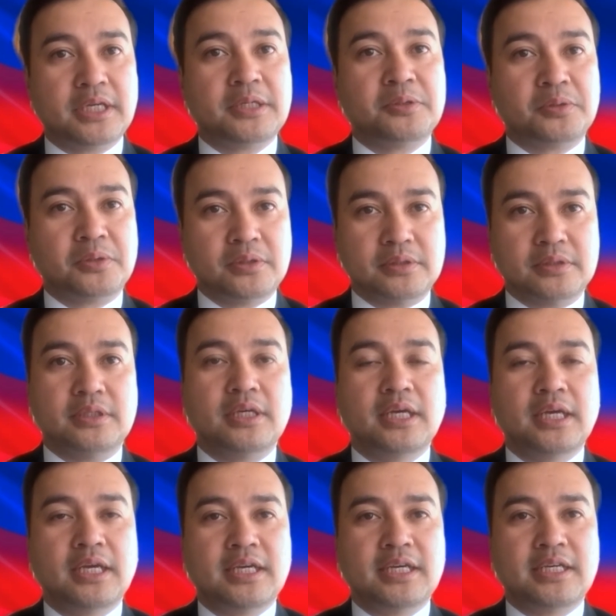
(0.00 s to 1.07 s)
enrolled
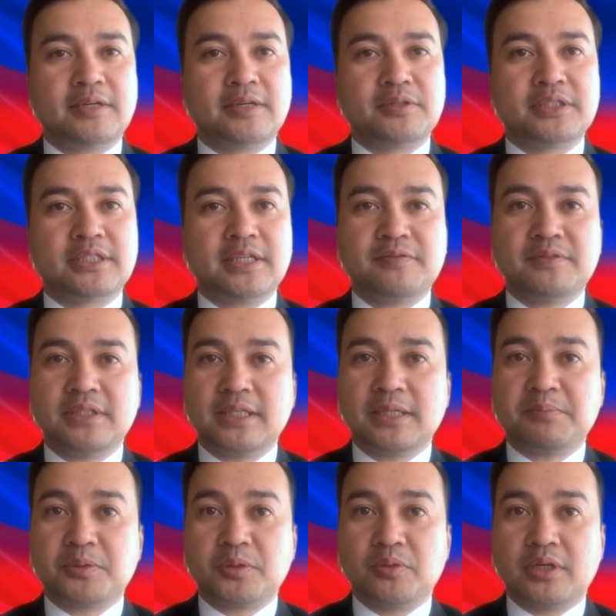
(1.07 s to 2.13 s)
in our safety
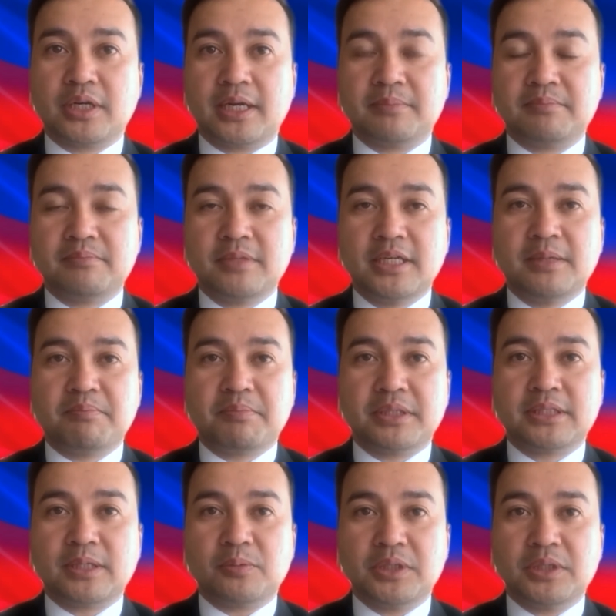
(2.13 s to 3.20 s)
net program,
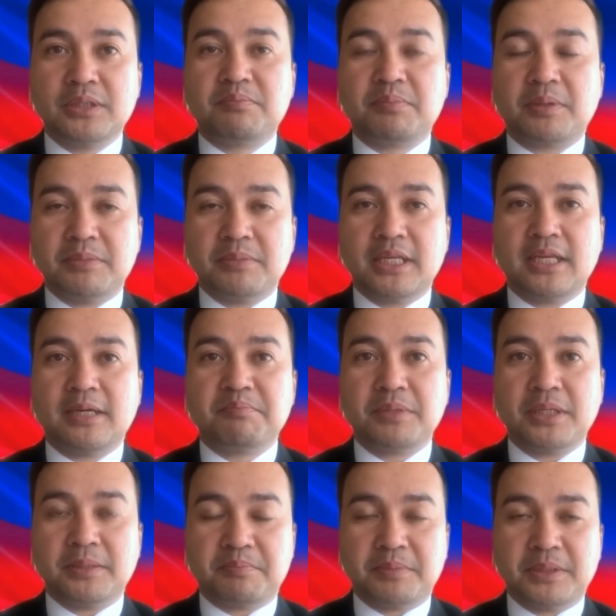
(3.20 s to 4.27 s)
Pantawid Pamilyang
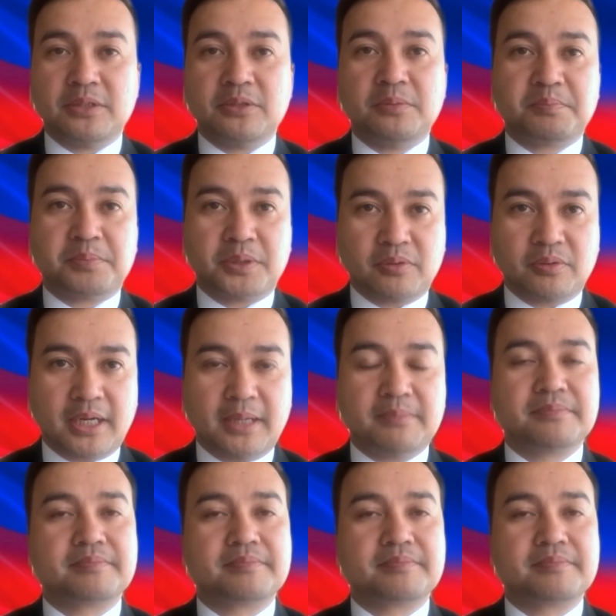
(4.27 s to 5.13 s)
Pilipino program.